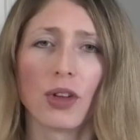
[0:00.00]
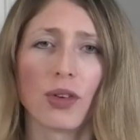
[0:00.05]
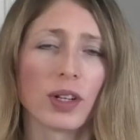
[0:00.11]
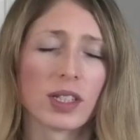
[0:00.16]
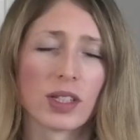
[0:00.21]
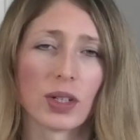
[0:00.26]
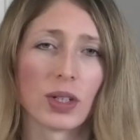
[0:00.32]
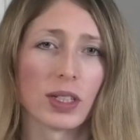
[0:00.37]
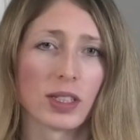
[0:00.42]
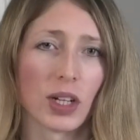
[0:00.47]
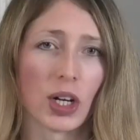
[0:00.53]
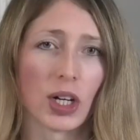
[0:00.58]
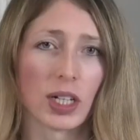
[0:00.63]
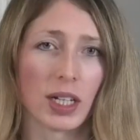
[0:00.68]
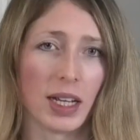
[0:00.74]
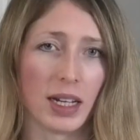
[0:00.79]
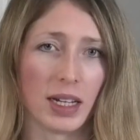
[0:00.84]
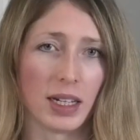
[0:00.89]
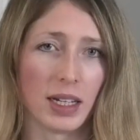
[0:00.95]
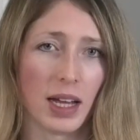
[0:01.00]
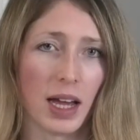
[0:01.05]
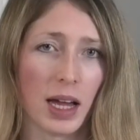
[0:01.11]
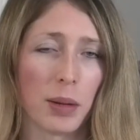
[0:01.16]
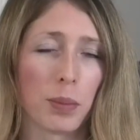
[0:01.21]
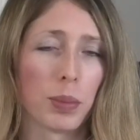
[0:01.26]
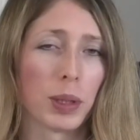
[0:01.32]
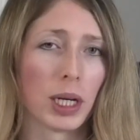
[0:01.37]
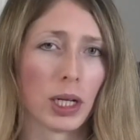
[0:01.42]
The results aren't in
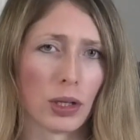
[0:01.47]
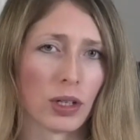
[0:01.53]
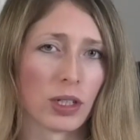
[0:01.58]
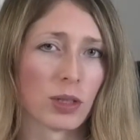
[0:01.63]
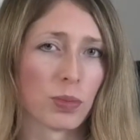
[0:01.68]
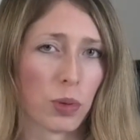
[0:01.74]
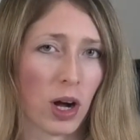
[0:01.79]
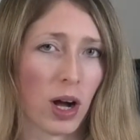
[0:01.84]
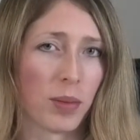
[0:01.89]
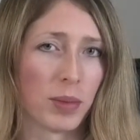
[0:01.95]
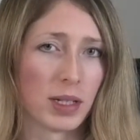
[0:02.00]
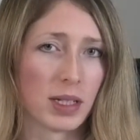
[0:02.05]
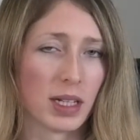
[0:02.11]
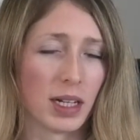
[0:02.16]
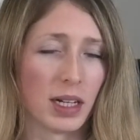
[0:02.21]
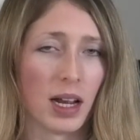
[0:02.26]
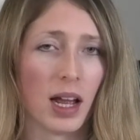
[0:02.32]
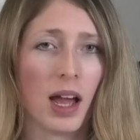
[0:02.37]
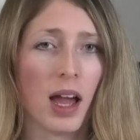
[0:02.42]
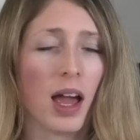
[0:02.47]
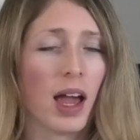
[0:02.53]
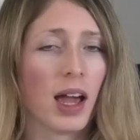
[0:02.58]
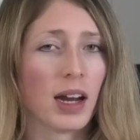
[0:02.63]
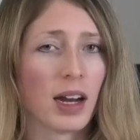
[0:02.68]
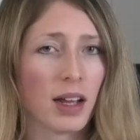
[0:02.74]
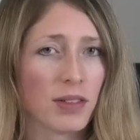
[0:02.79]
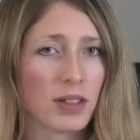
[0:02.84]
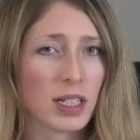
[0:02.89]
yet, but it looks promising.
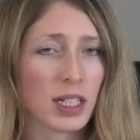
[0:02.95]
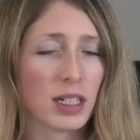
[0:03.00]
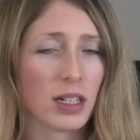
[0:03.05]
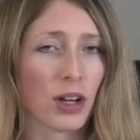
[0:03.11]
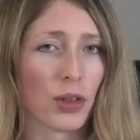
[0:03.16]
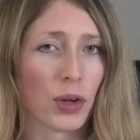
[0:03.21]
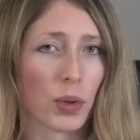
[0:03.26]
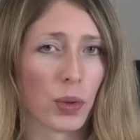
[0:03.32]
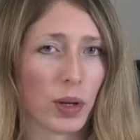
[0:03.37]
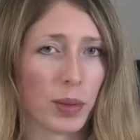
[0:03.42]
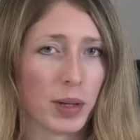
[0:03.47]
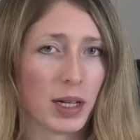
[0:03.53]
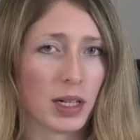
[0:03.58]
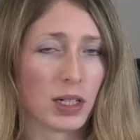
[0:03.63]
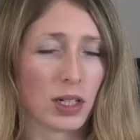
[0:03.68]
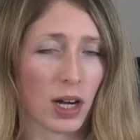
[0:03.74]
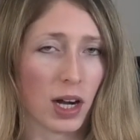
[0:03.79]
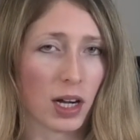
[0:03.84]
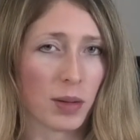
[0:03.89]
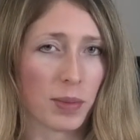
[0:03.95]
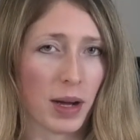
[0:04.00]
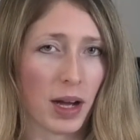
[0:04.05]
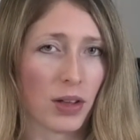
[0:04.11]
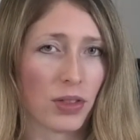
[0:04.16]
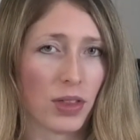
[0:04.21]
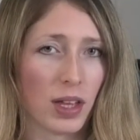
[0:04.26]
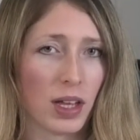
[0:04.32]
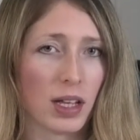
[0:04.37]
And I've seen other women talk
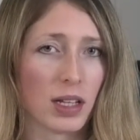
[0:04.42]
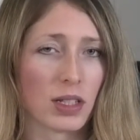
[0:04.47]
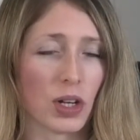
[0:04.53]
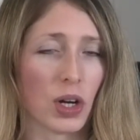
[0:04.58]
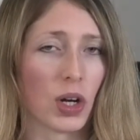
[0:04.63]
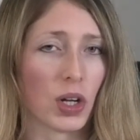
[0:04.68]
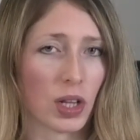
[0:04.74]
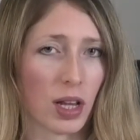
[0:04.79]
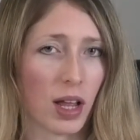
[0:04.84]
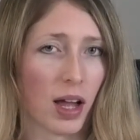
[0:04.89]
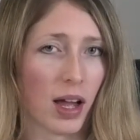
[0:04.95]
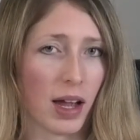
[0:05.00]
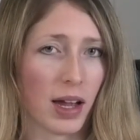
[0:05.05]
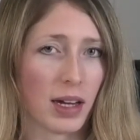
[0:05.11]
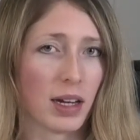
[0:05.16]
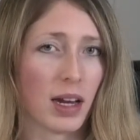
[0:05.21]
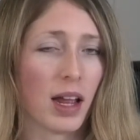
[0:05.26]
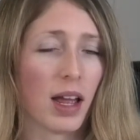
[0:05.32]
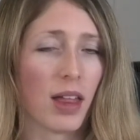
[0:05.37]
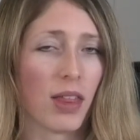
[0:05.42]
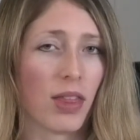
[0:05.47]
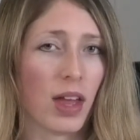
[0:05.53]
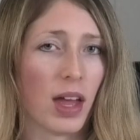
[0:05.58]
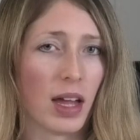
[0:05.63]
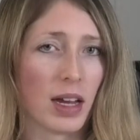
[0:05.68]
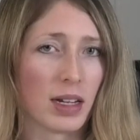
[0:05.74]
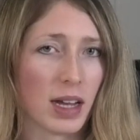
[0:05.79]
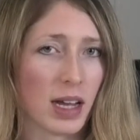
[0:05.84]
about this online,
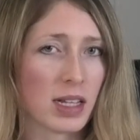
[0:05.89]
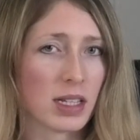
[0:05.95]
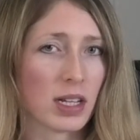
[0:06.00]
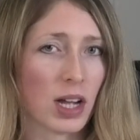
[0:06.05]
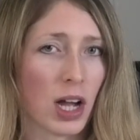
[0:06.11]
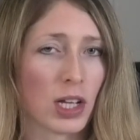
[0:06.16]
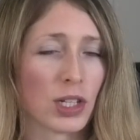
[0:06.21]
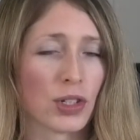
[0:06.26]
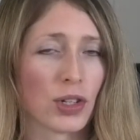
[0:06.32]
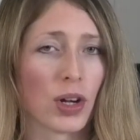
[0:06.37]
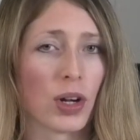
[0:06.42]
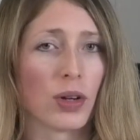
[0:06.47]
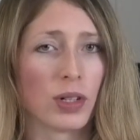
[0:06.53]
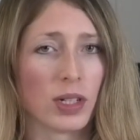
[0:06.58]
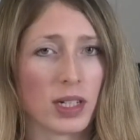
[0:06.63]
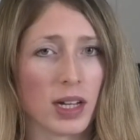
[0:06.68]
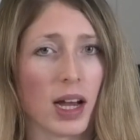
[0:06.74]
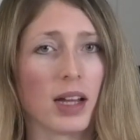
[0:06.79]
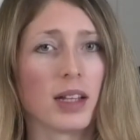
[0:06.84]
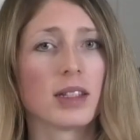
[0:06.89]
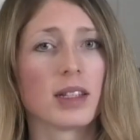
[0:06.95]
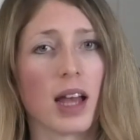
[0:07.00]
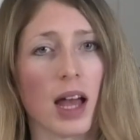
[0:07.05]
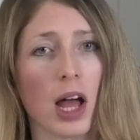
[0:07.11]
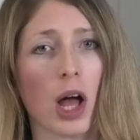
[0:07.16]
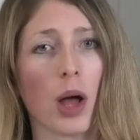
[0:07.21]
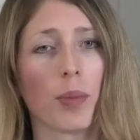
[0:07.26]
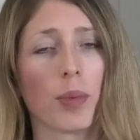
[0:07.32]
that testosterone does
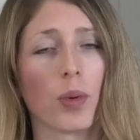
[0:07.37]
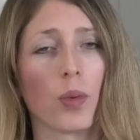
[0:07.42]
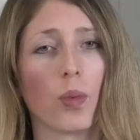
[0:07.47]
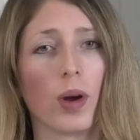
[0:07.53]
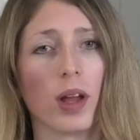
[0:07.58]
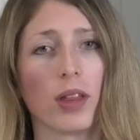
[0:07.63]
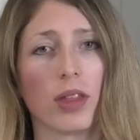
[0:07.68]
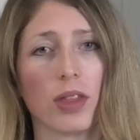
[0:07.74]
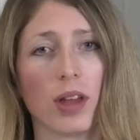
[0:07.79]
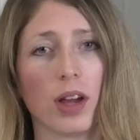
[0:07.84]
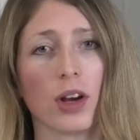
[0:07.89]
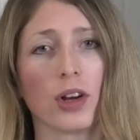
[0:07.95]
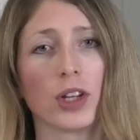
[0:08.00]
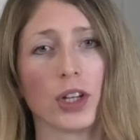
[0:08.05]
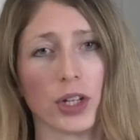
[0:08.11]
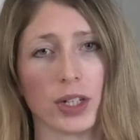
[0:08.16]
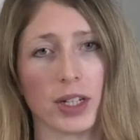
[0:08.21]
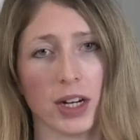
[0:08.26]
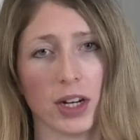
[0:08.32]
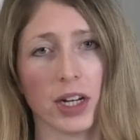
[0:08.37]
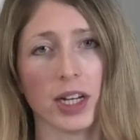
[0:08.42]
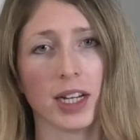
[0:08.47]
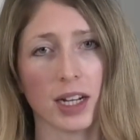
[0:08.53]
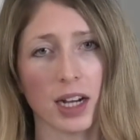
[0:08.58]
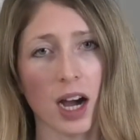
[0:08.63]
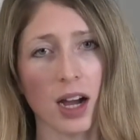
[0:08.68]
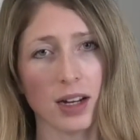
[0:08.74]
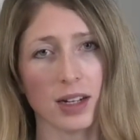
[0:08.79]
help with their
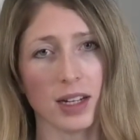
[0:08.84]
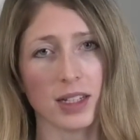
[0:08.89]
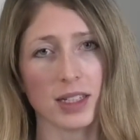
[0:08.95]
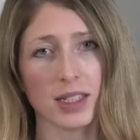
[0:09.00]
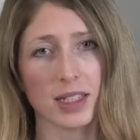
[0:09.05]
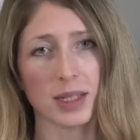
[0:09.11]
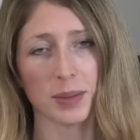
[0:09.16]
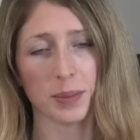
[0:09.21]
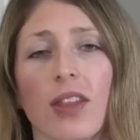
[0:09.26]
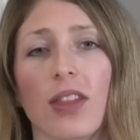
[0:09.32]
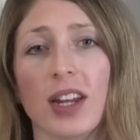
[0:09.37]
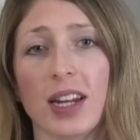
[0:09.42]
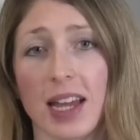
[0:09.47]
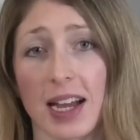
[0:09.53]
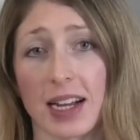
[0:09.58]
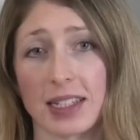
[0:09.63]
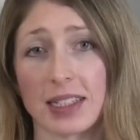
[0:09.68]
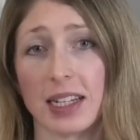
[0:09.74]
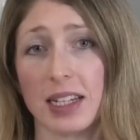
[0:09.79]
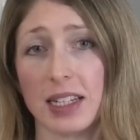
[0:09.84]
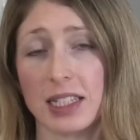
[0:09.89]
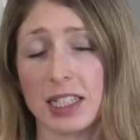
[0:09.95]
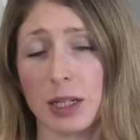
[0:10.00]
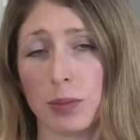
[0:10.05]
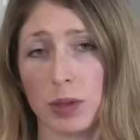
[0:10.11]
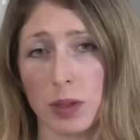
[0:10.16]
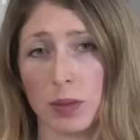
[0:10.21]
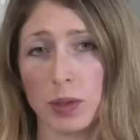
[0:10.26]
urinary incontinence. The next set of
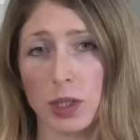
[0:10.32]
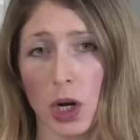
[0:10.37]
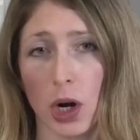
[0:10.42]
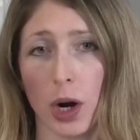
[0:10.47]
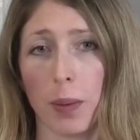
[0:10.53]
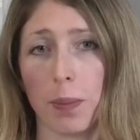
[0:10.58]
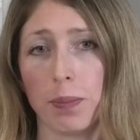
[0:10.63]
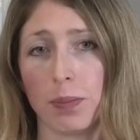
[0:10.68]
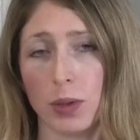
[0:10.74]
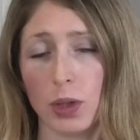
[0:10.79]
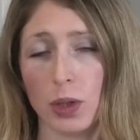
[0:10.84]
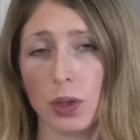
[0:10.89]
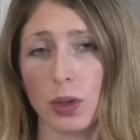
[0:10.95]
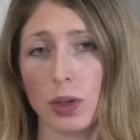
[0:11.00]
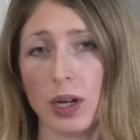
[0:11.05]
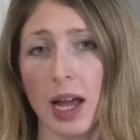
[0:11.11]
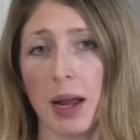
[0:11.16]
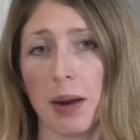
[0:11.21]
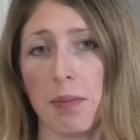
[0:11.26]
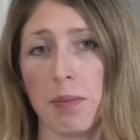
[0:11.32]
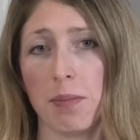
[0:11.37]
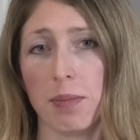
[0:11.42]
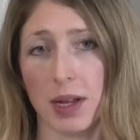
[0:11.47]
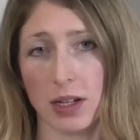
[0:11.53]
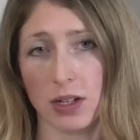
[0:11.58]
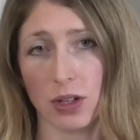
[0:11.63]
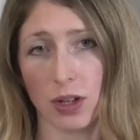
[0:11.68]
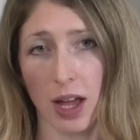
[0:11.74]
symptoms are mood
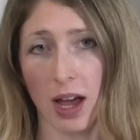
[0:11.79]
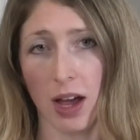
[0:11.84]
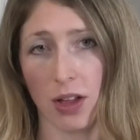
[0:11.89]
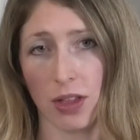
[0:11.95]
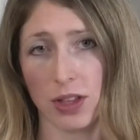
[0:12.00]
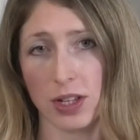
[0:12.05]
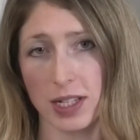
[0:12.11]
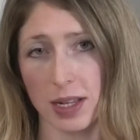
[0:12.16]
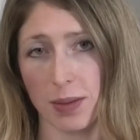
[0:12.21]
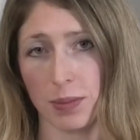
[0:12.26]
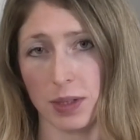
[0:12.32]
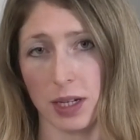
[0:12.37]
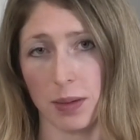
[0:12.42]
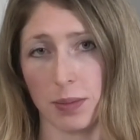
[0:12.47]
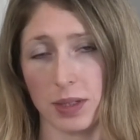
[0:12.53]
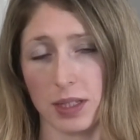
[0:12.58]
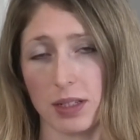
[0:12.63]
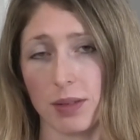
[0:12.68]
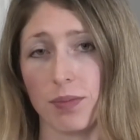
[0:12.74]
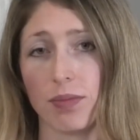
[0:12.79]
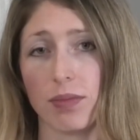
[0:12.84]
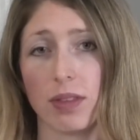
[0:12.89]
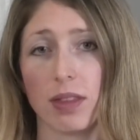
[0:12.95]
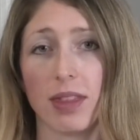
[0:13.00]
and mental health symptoms.